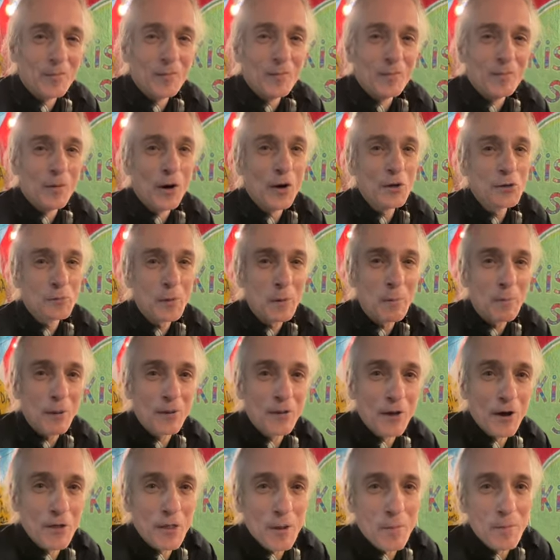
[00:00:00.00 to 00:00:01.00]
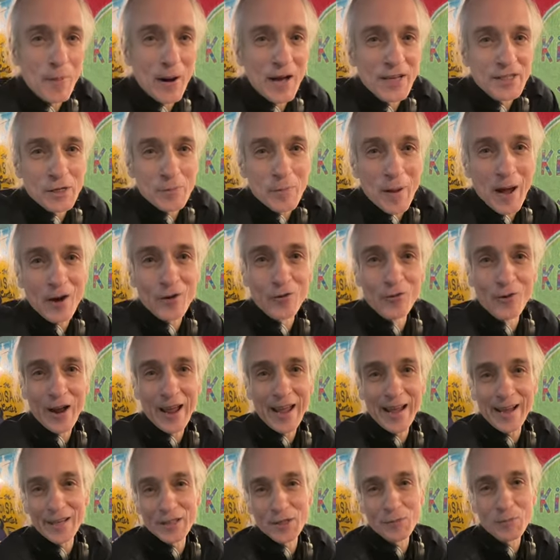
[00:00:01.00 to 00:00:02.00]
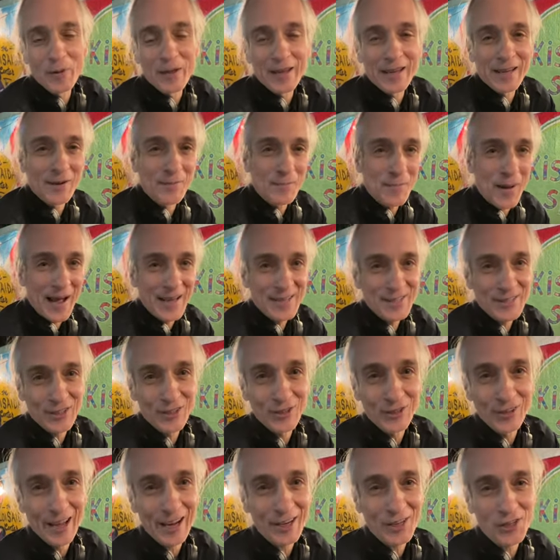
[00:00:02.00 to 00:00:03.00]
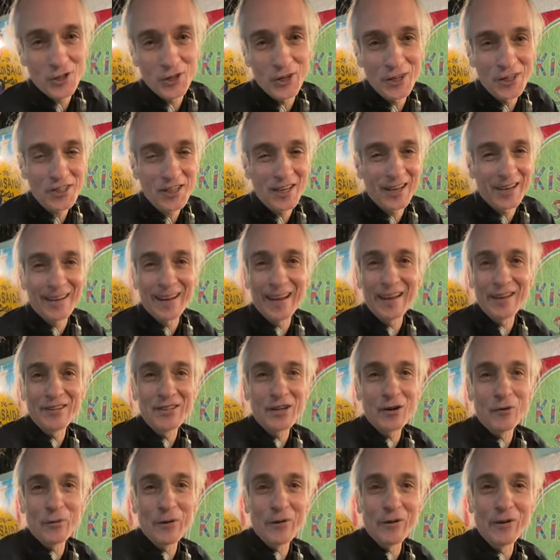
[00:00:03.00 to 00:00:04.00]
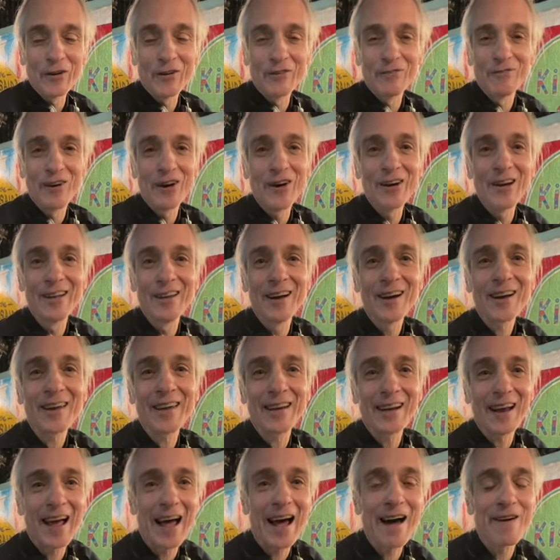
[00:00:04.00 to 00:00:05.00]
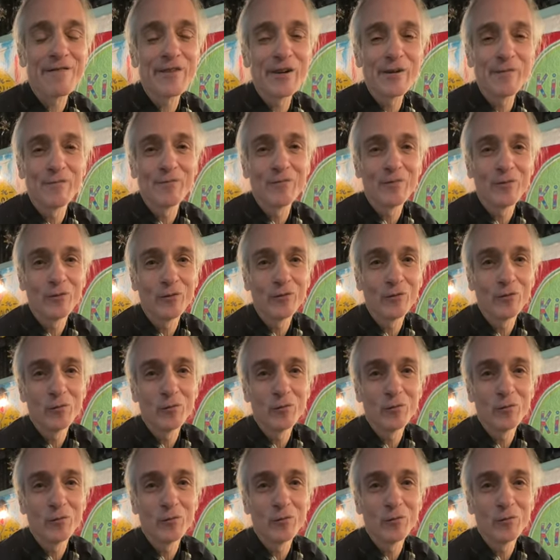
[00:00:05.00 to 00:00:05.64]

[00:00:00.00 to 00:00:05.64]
Most people know the buzz about Ray as being a master electrician, and so we were very lucky to have him